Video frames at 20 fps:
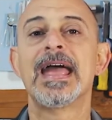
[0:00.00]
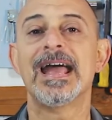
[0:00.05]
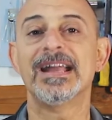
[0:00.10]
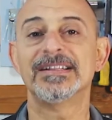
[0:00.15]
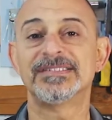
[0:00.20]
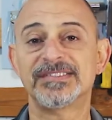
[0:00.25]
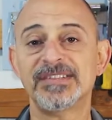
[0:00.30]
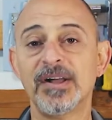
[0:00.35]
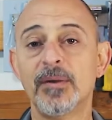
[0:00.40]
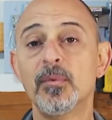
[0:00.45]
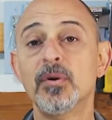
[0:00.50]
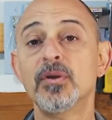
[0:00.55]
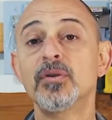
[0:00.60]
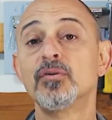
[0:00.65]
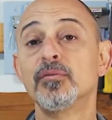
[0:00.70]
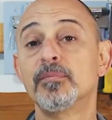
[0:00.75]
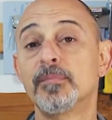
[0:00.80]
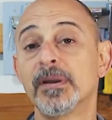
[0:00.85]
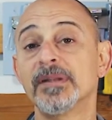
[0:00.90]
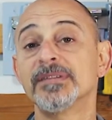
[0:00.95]
As someone
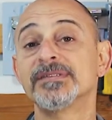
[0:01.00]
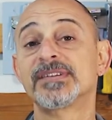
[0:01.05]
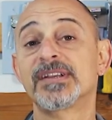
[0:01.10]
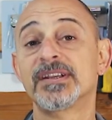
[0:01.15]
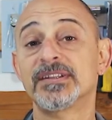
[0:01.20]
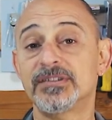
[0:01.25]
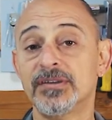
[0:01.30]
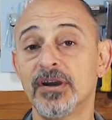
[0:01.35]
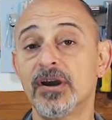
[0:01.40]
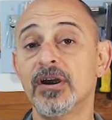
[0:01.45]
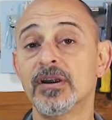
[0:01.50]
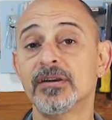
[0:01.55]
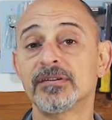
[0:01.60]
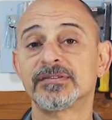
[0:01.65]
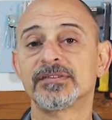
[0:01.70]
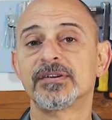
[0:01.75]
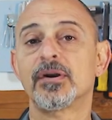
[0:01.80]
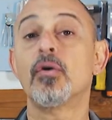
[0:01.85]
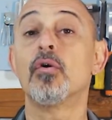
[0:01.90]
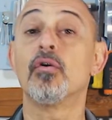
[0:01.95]
who builds
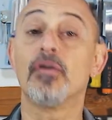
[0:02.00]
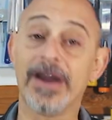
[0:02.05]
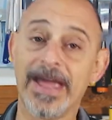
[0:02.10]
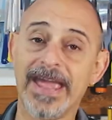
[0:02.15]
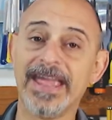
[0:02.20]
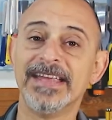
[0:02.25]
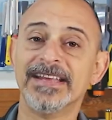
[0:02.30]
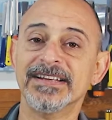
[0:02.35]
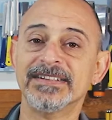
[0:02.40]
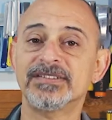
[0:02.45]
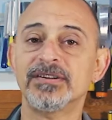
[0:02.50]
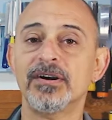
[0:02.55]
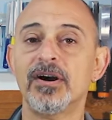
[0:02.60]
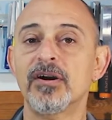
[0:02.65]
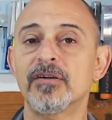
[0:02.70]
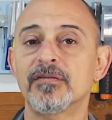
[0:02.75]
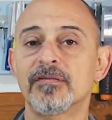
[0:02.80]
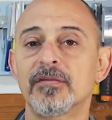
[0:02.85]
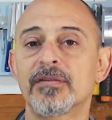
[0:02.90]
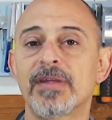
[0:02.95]
guitars, or a
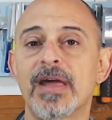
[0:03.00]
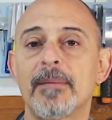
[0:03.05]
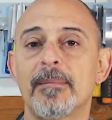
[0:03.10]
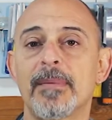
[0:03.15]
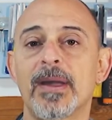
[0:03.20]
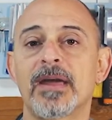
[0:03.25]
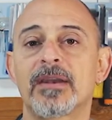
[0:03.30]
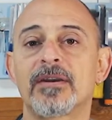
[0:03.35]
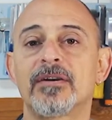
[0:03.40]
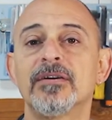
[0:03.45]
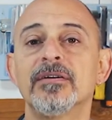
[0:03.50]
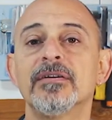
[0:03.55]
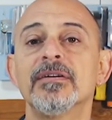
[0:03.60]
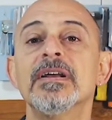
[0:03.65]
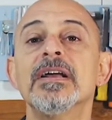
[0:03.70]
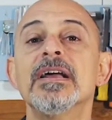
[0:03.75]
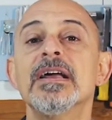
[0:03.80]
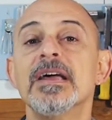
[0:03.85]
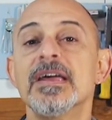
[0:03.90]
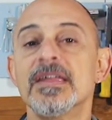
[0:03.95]
guitar for that matter,
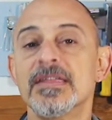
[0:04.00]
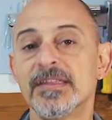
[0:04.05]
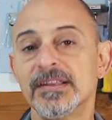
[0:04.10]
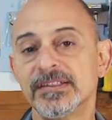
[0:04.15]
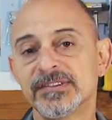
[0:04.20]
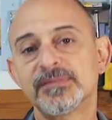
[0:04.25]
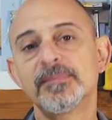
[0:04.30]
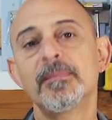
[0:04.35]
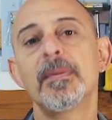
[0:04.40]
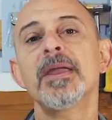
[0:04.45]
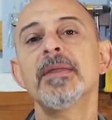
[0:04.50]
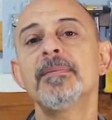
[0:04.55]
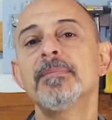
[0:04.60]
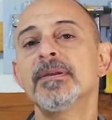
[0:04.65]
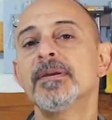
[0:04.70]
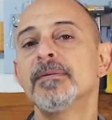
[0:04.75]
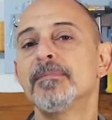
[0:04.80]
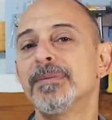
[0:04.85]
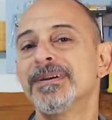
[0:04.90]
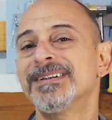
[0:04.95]
this may
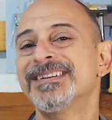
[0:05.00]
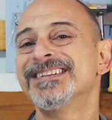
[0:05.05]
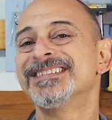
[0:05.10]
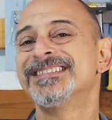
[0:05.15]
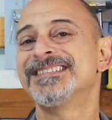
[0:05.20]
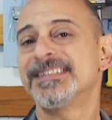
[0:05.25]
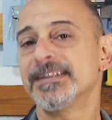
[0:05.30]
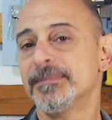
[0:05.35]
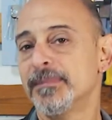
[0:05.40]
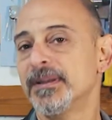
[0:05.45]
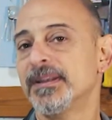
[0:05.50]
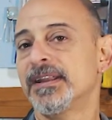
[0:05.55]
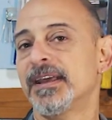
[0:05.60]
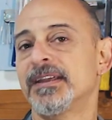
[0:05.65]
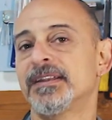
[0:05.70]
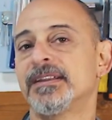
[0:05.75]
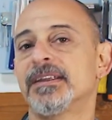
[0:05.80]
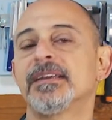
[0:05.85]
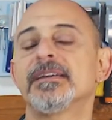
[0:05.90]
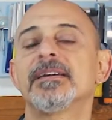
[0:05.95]
be a bit
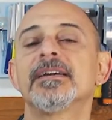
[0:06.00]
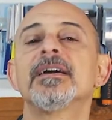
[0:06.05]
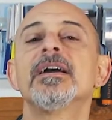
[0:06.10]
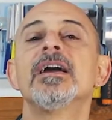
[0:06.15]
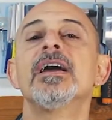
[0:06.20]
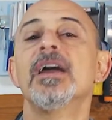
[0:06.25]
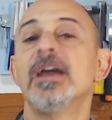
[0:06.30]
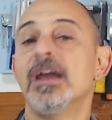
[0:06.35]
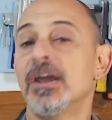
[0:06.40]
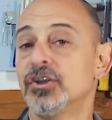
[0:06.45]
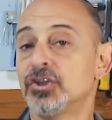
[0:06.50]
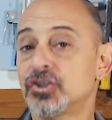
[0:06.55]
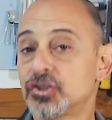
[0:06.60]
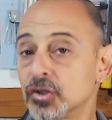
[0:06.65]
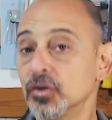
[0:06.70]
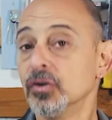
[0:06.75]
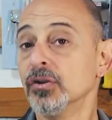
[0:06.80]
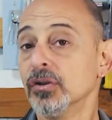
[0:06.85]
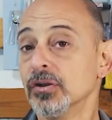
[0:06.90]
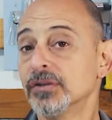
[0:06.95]
intimidating and
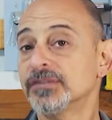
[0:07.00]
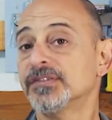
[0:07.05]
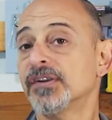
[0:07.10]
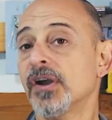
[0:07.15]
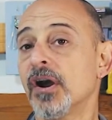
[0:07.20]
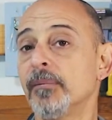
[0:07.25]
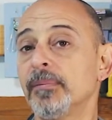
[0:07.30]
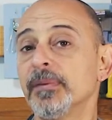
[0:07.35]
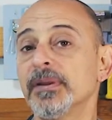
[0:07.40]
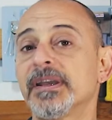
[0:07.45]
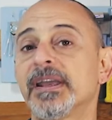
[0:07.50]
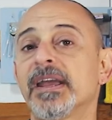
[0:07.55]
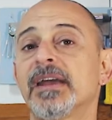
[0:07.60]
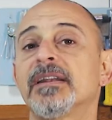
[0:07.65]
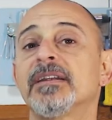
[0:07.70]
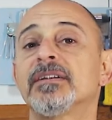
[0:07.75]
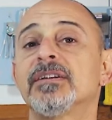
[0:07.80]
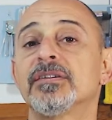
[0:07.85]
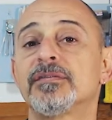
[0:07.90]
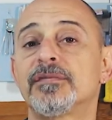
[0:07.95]
sure looks
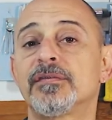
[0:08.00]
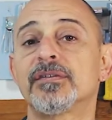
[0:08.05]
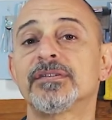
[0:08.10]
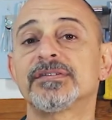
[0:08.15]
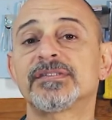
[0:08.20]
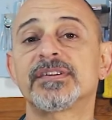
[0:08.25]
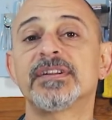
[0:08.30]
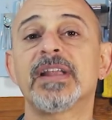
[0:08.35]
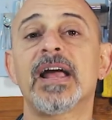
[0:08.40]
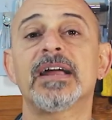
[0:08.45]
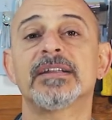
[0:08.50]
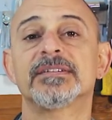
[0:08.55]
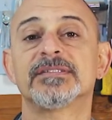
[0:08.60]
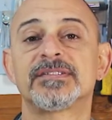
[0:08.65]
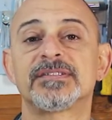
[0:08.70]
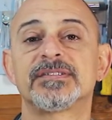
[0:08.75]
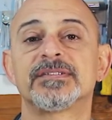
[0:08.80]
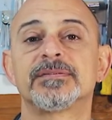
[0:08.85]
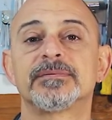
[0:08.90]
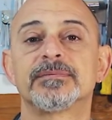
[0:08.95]
complicated at first
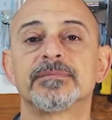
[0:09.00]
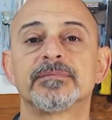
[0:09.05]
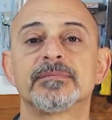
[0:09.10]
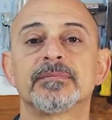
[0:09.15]
glance.